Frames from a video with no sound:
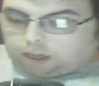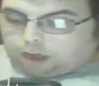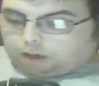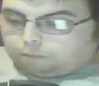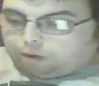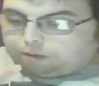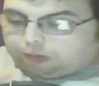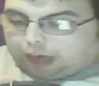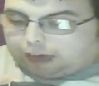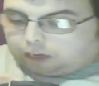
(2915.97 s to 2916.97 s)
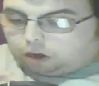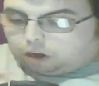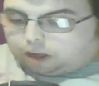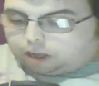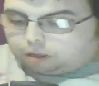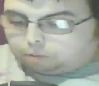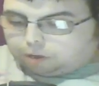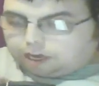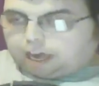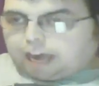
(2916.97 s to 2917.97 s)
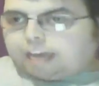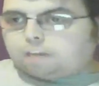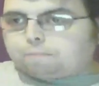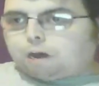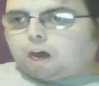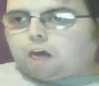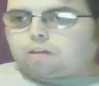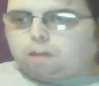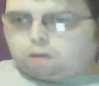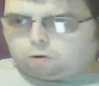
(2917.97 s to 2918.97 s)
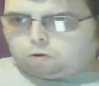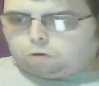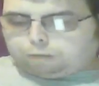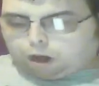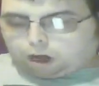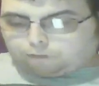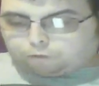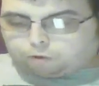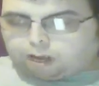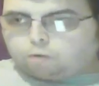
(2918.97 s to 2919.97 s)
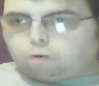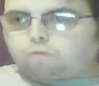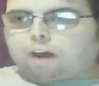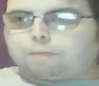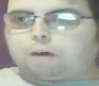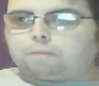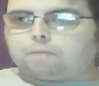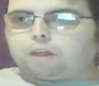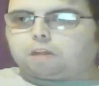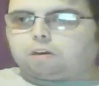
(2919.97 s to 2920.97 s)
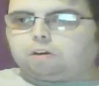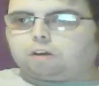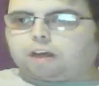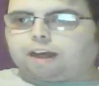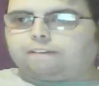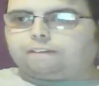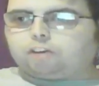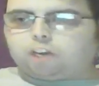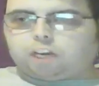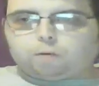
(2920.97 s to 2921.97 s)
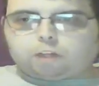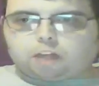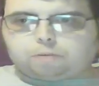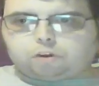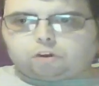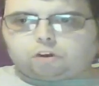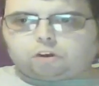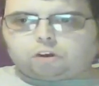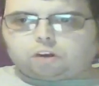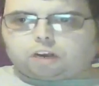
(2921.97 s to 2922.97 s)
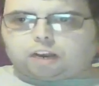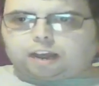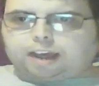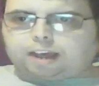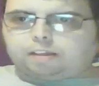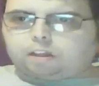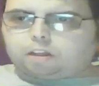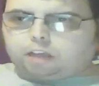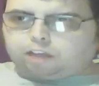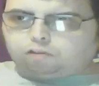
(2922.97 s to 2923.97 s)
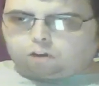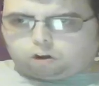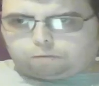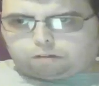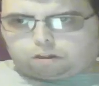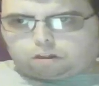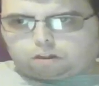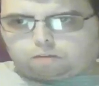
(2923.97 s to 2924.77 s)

And with that, guys, we end part two. Part three will wrap up this look at the chilly reception and the sea tropes.